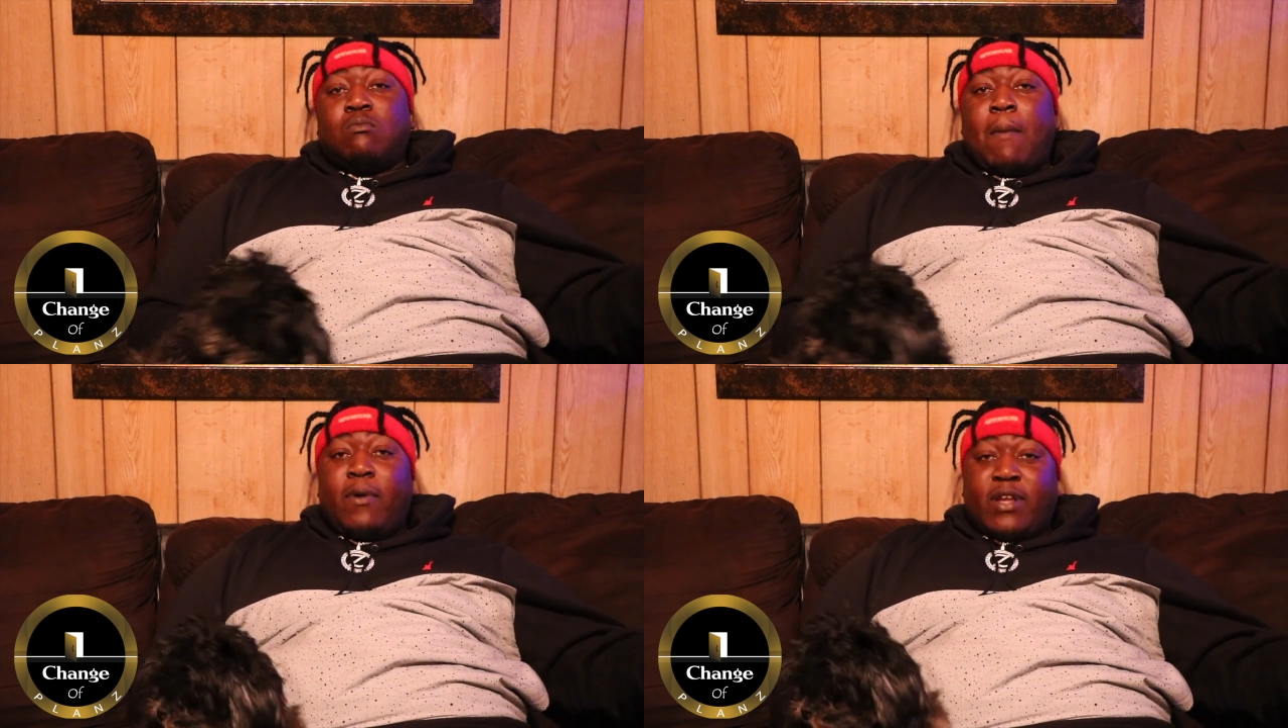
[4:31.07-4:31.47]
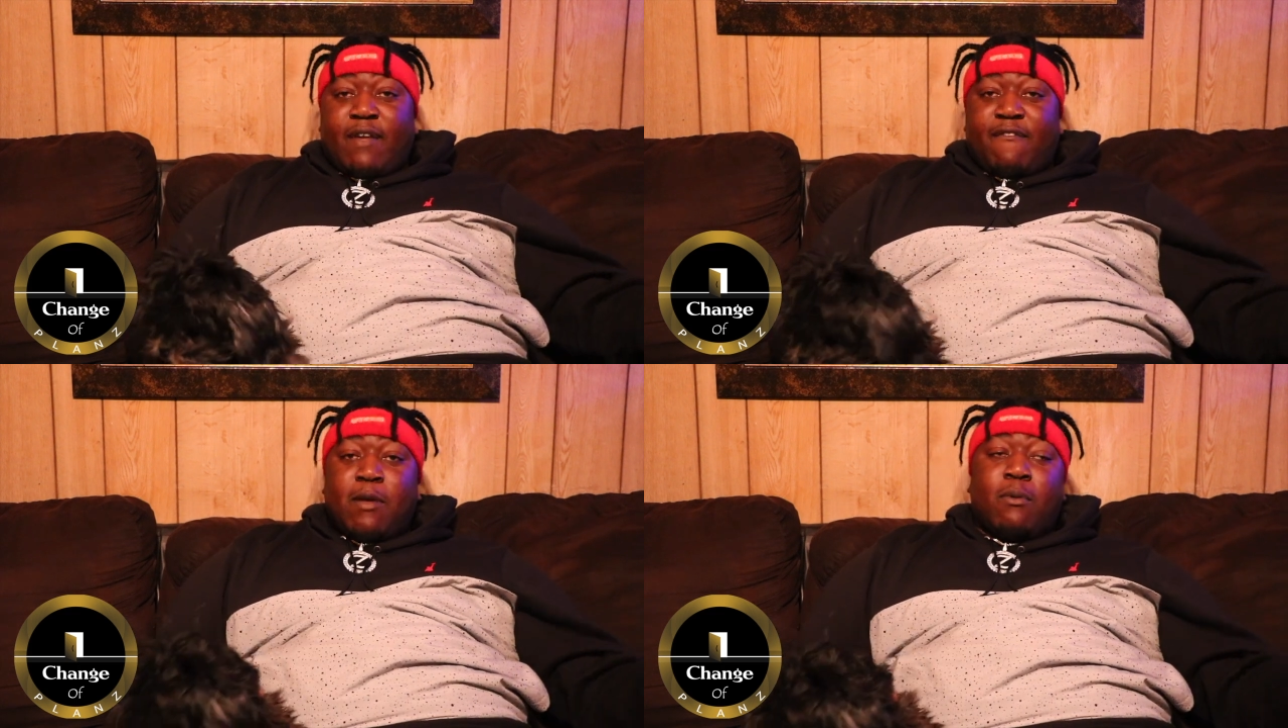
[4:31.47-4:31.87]
My birthday
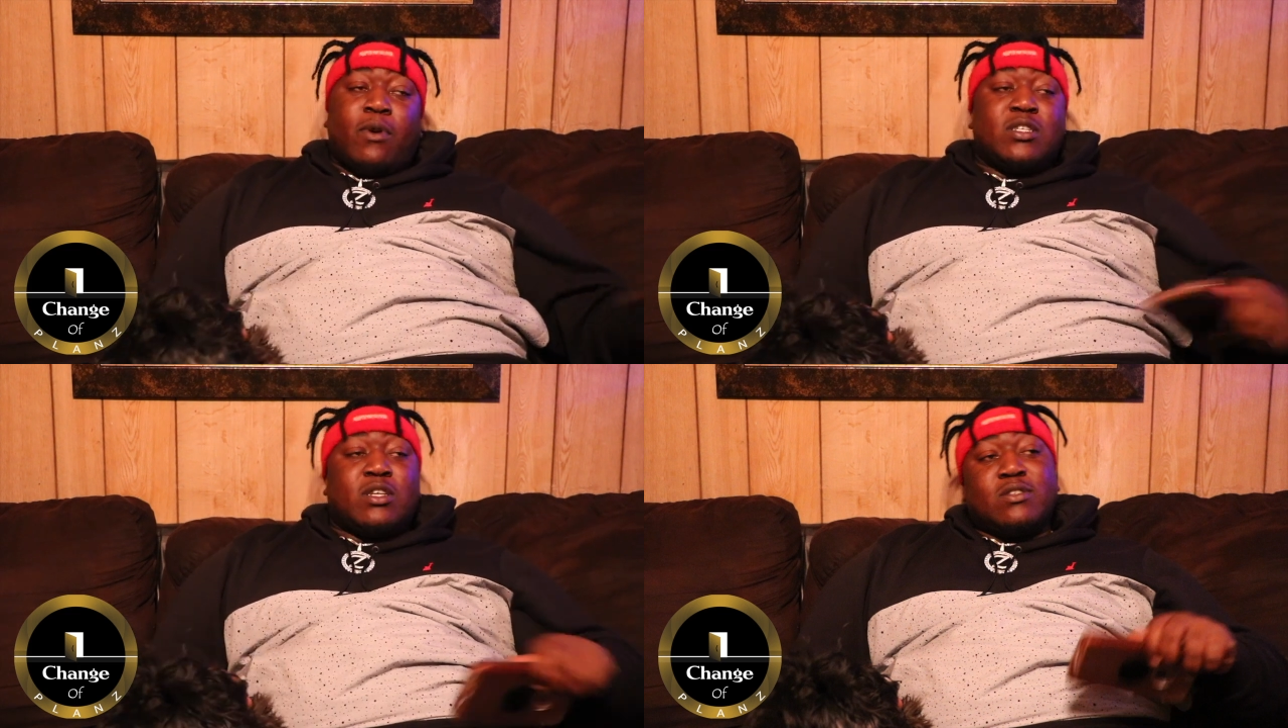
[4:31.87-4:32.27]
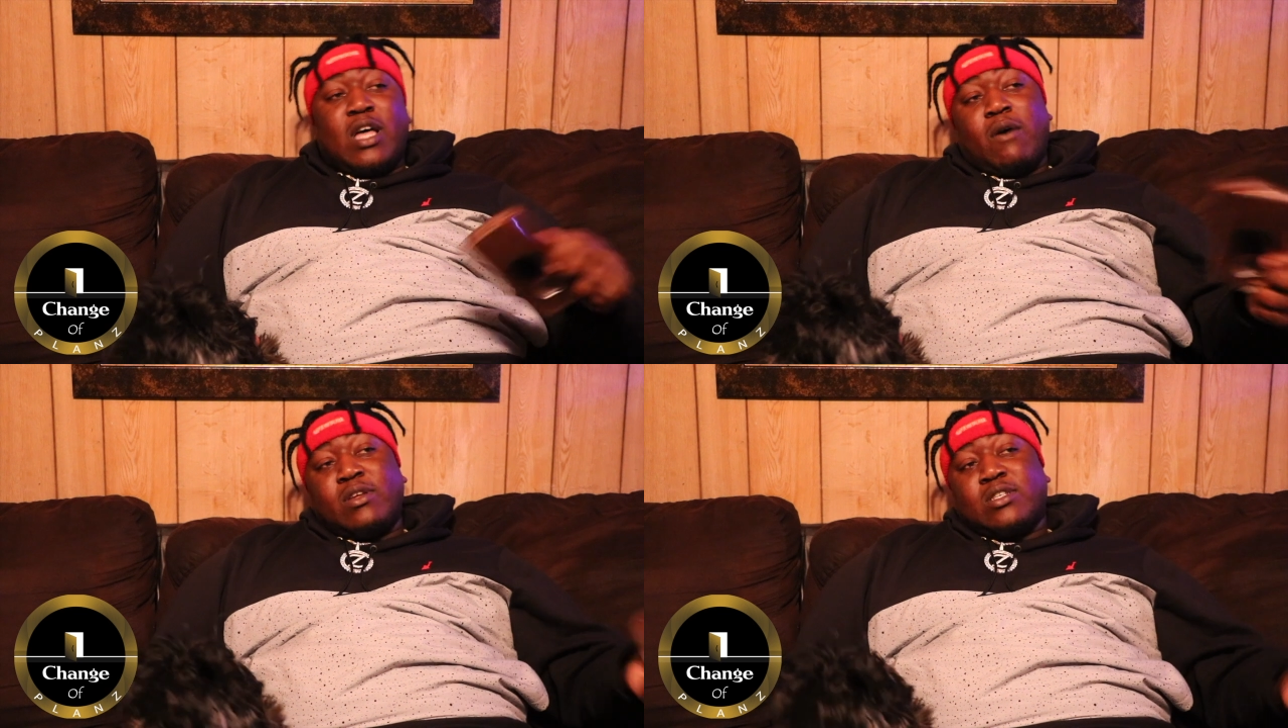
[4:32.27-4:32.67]
in February, so it was
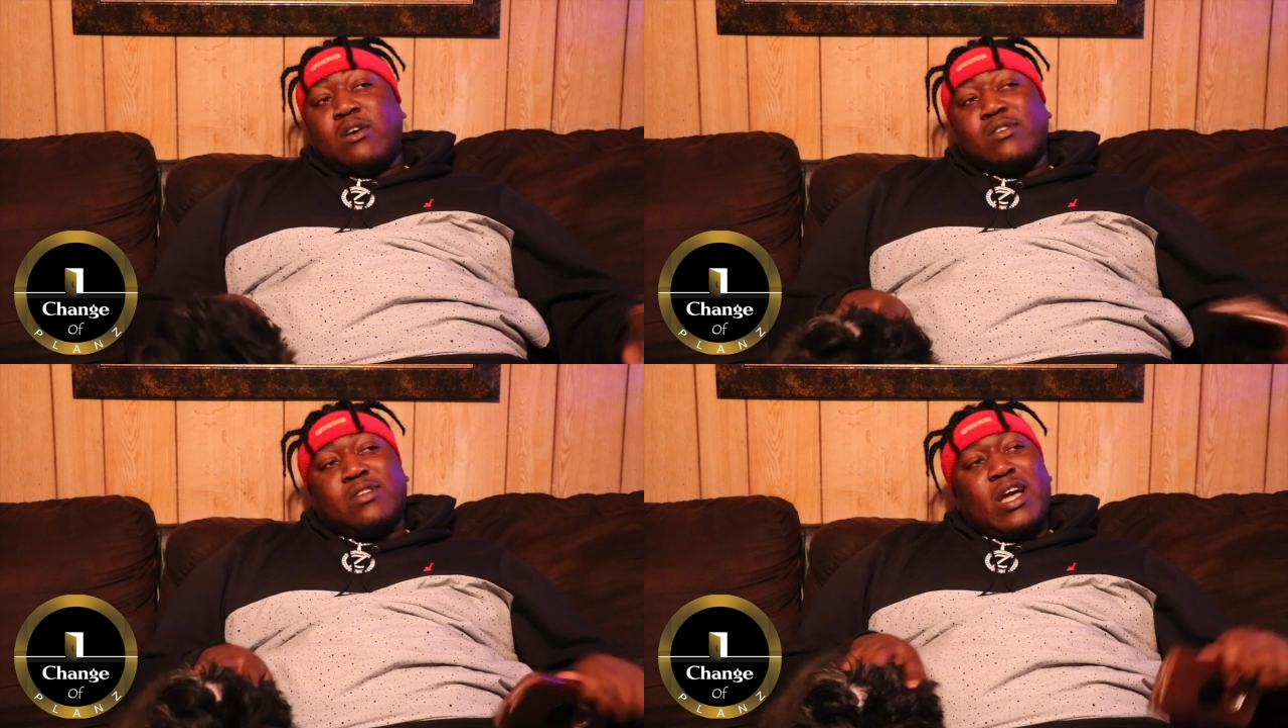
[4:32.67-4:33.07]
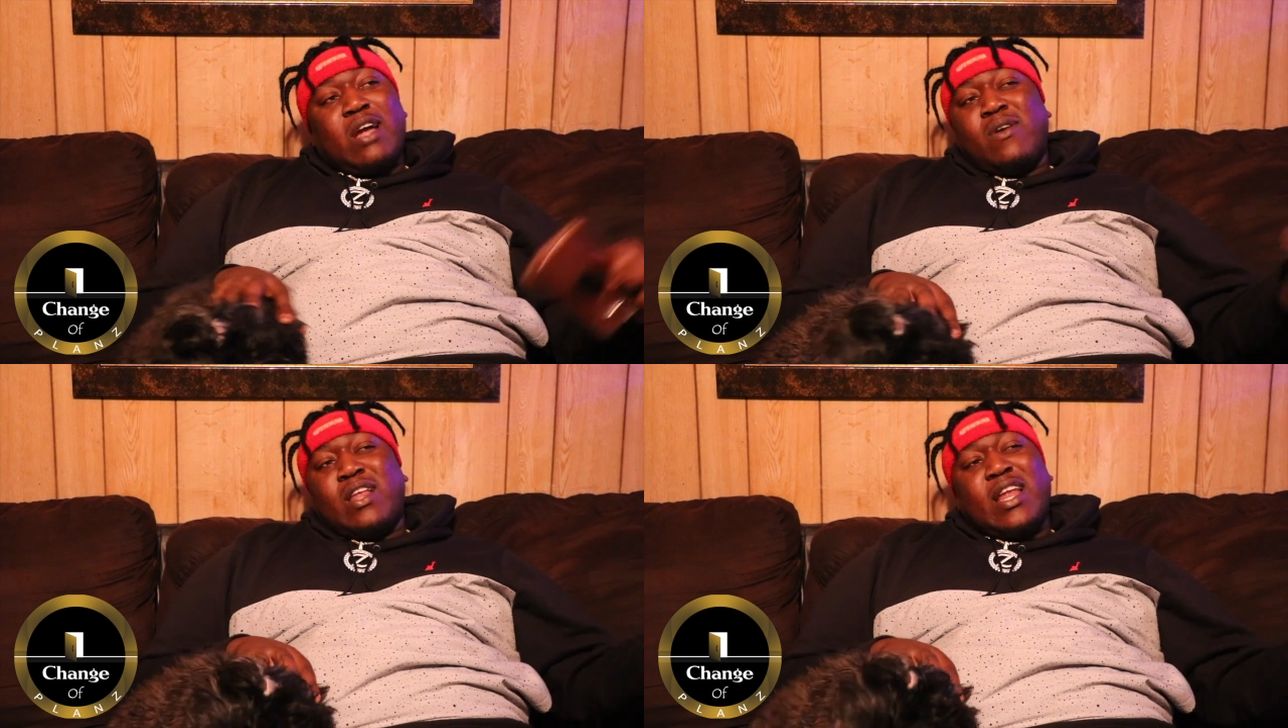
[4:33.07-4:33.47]
always cold. So I ain't really.